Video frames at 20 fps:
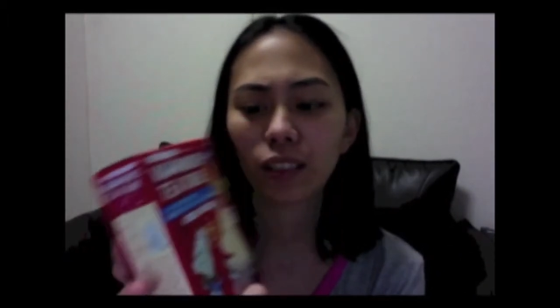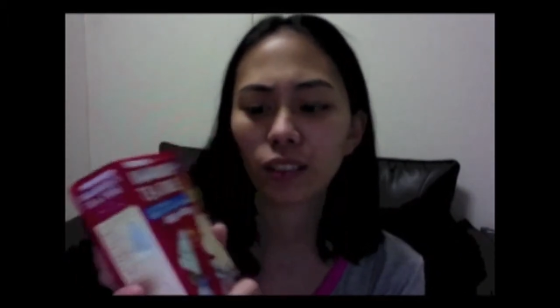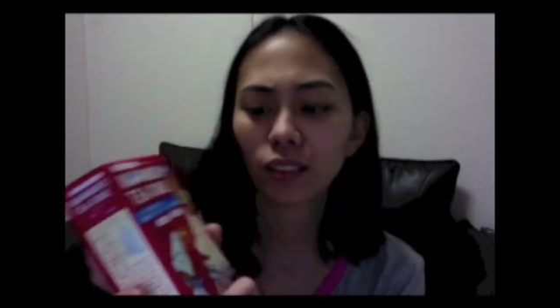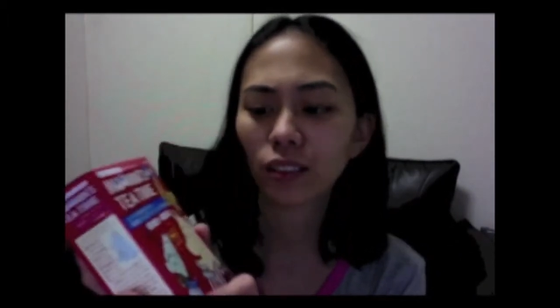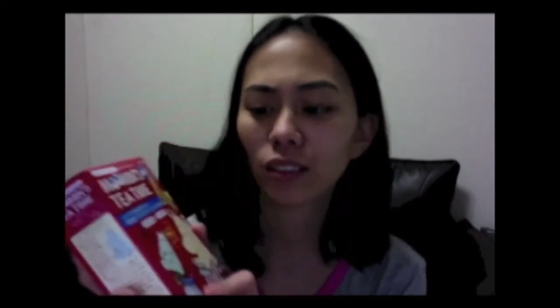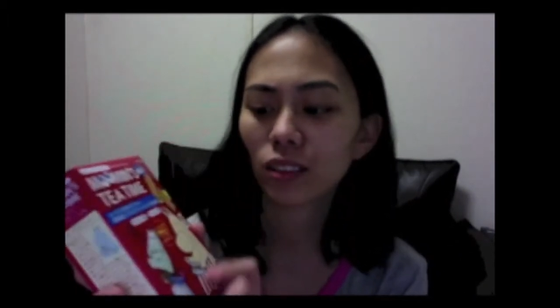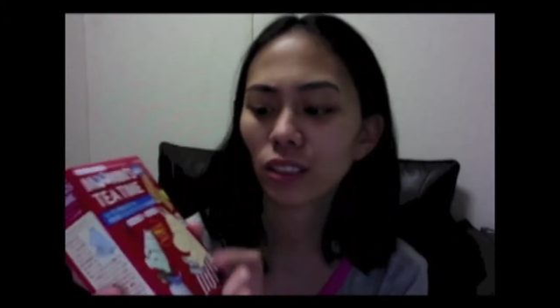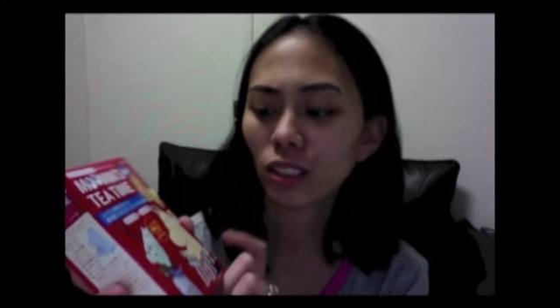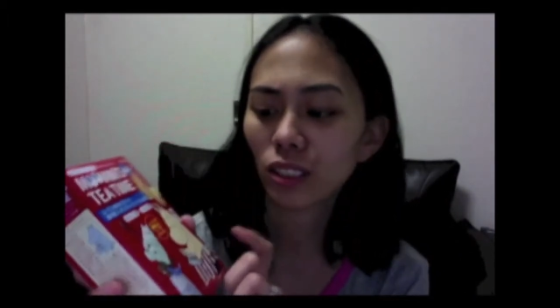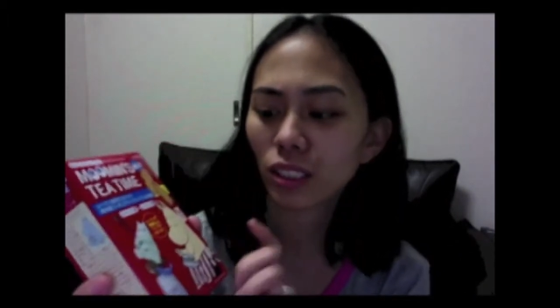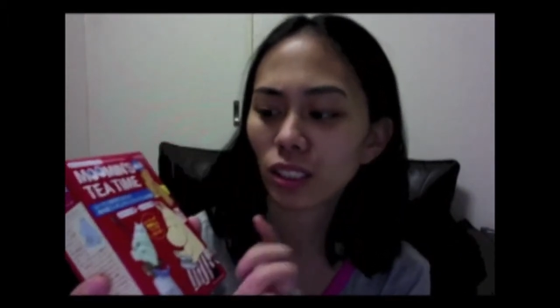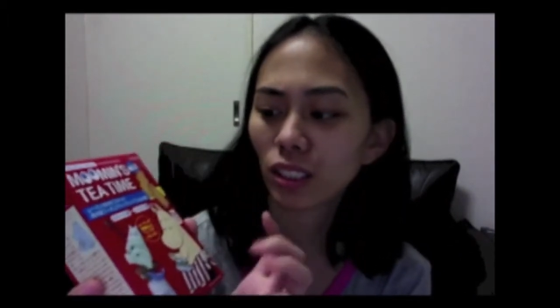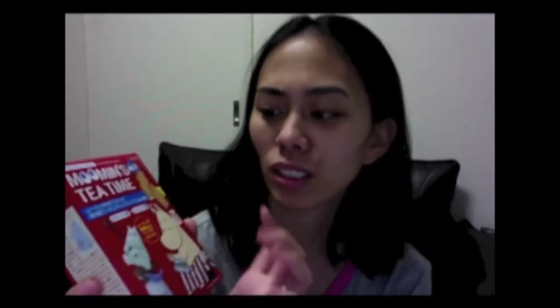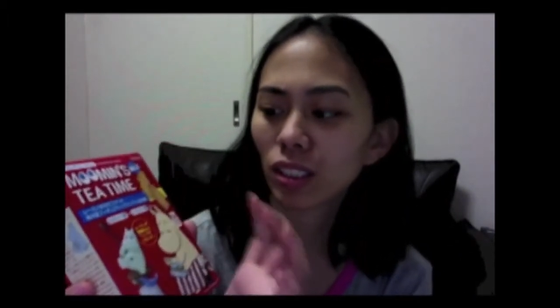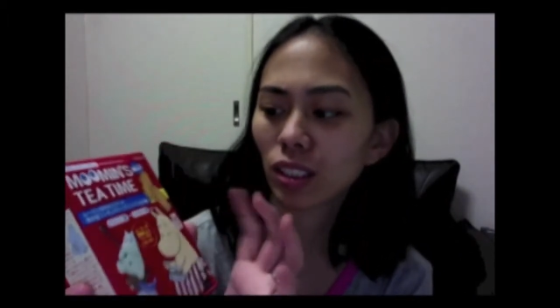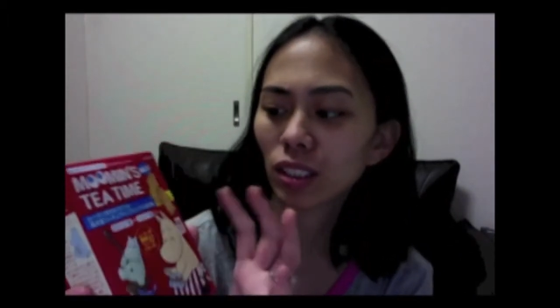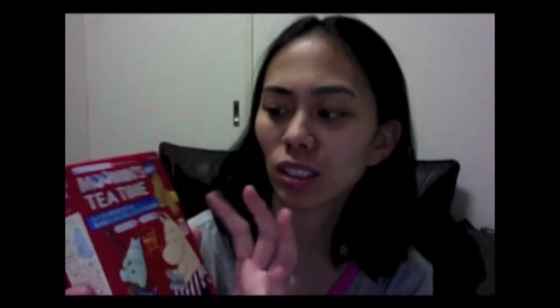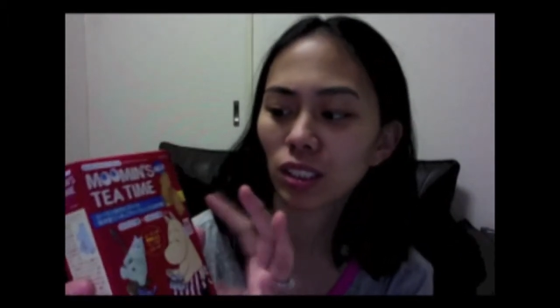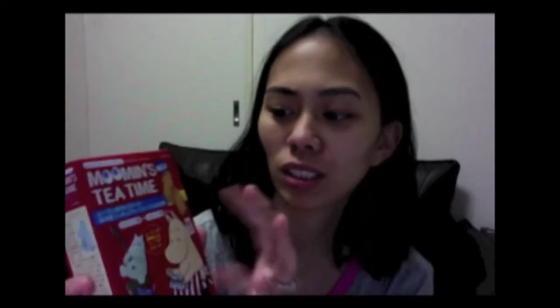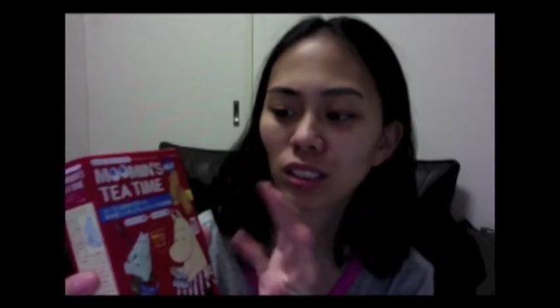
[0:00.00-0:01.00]

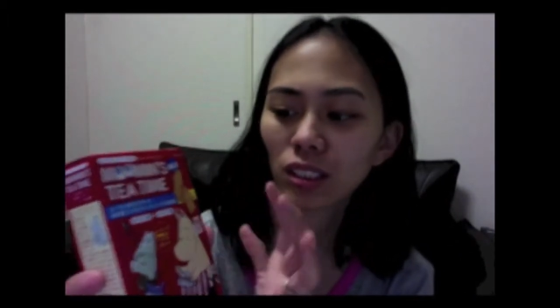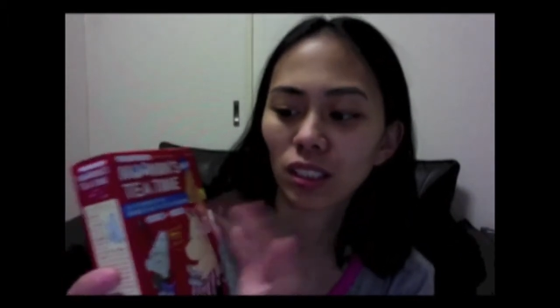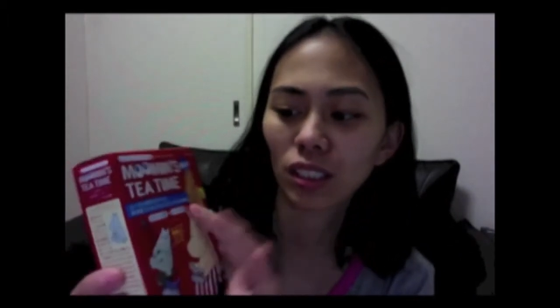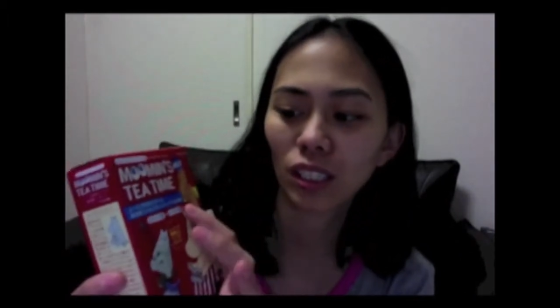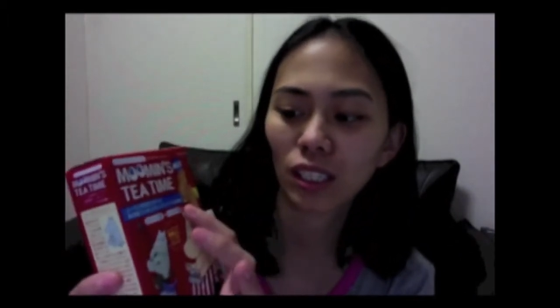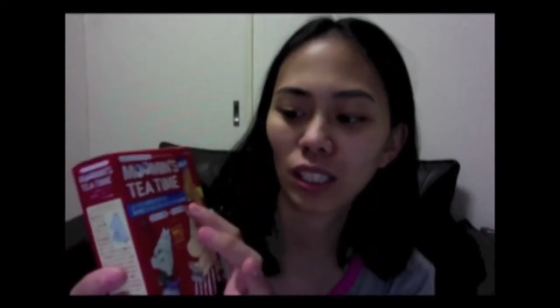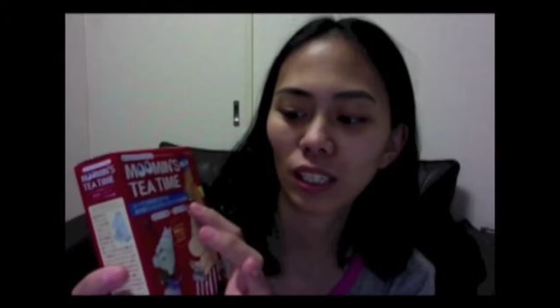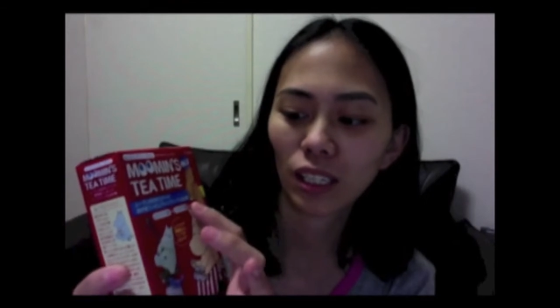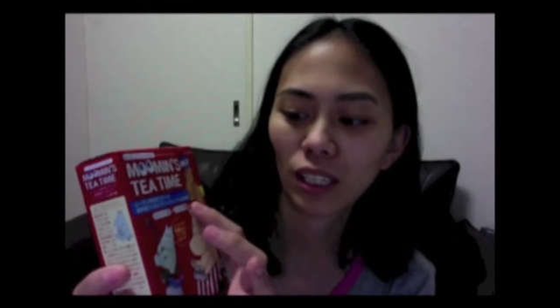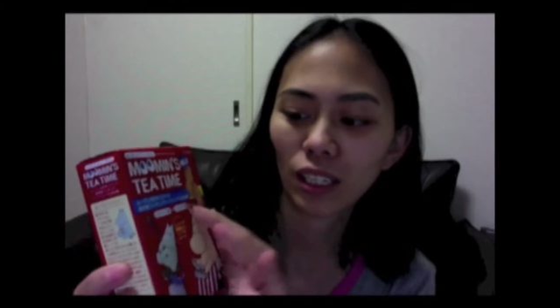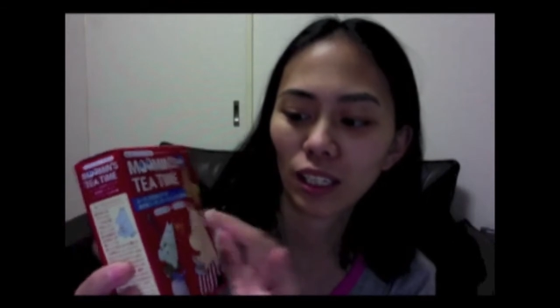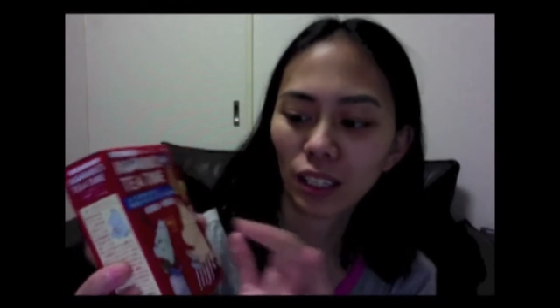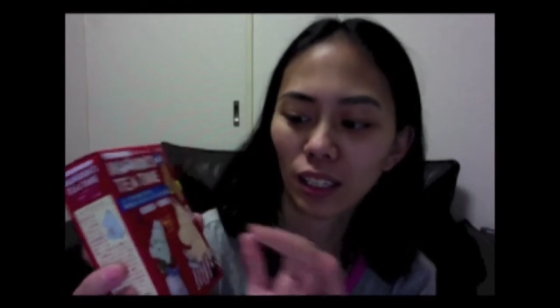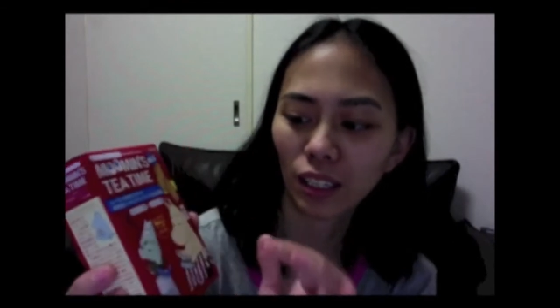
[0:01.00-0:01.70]
crackers,